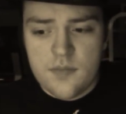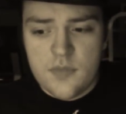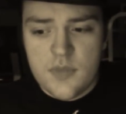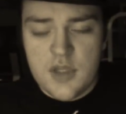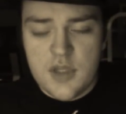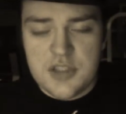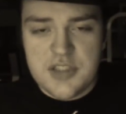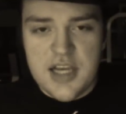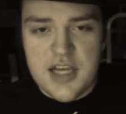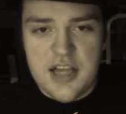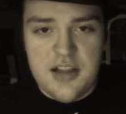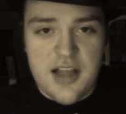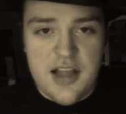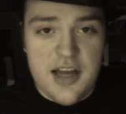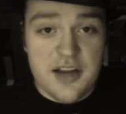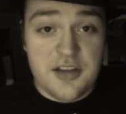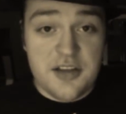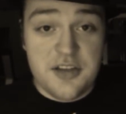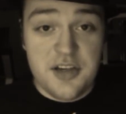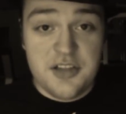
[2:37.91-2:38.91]
there's not a lot
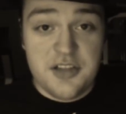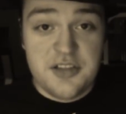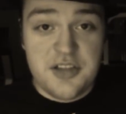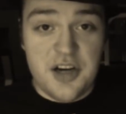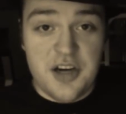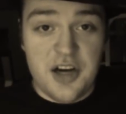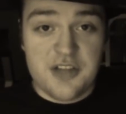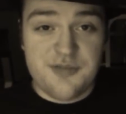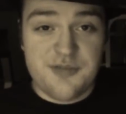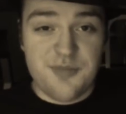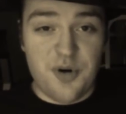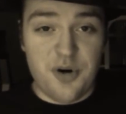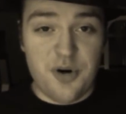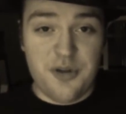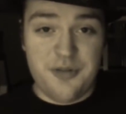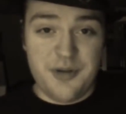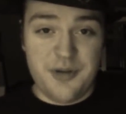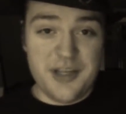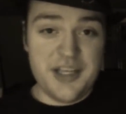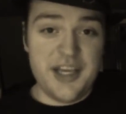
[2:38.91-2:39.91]
of good cards from Portal
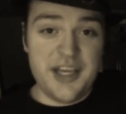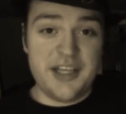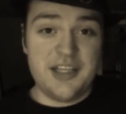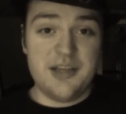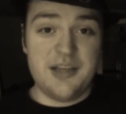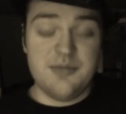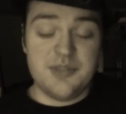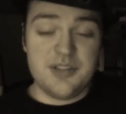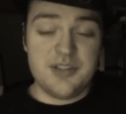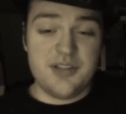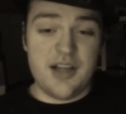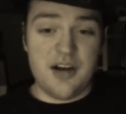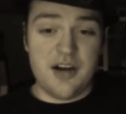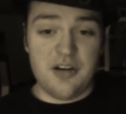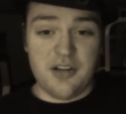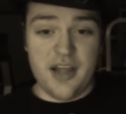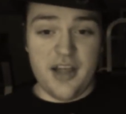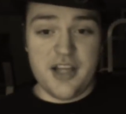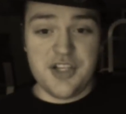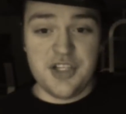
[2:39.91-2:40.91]
3 Kingdoms that are
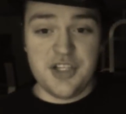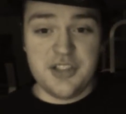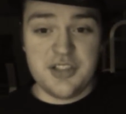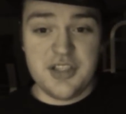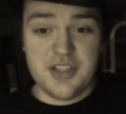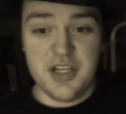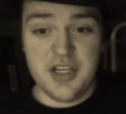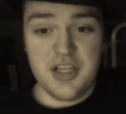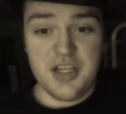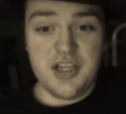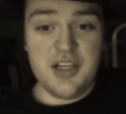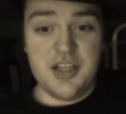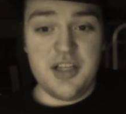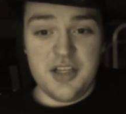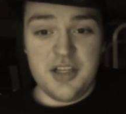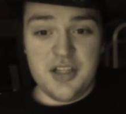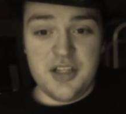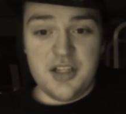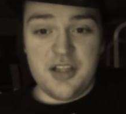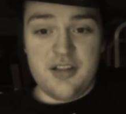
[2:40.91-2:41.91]
legends
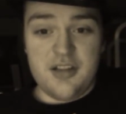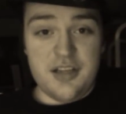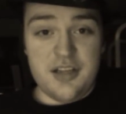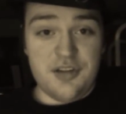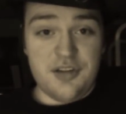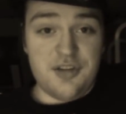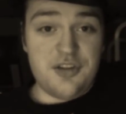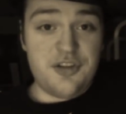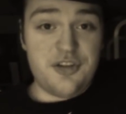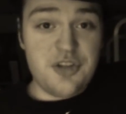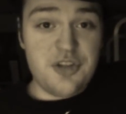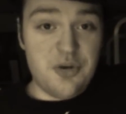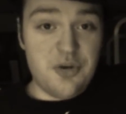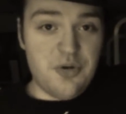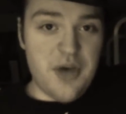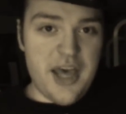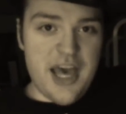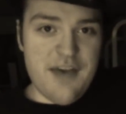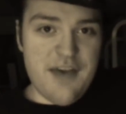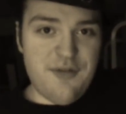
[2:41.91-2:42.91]
that
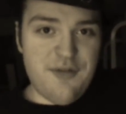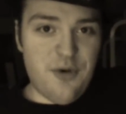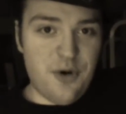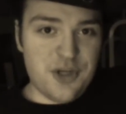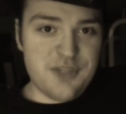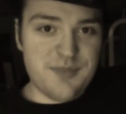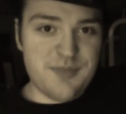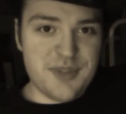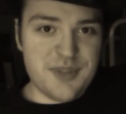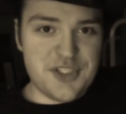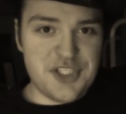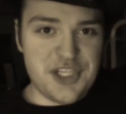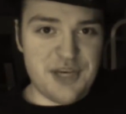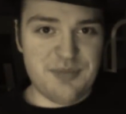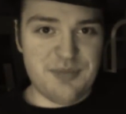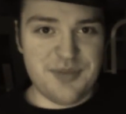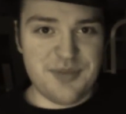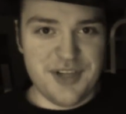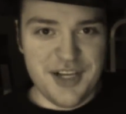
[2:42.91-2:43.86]
don't have horsemanship.